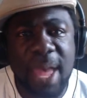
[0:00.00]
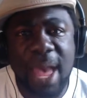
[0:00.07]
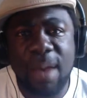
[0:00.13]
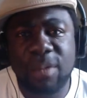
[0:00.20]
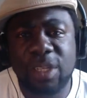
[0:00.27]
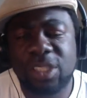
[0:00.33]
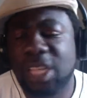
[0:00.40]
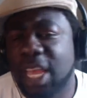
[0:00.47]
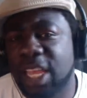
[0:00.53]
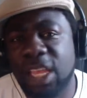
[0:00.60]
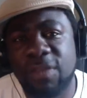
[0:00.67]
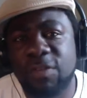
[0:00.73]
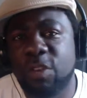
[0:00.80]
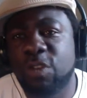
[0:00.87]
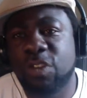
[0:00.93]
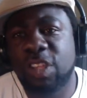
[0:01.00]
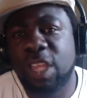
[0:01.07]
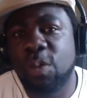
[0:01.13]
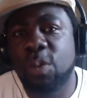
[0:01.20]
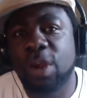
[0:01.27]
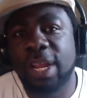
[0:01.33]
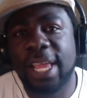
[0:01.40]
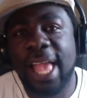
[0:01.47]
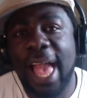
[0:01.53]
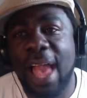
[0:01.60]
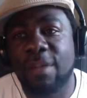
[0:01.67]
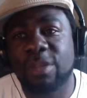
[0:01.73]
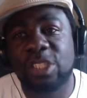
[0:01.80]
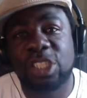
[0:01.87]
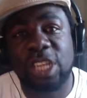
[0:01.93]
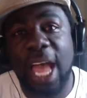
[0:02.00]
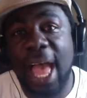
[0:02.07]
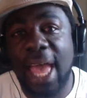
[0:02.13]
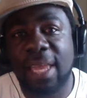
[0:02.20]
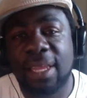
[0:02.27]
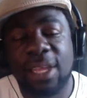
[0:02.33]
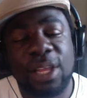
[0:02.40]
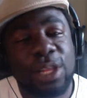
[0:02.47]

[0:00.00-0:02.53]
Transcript: I would have shot. If you see where the guy was shot,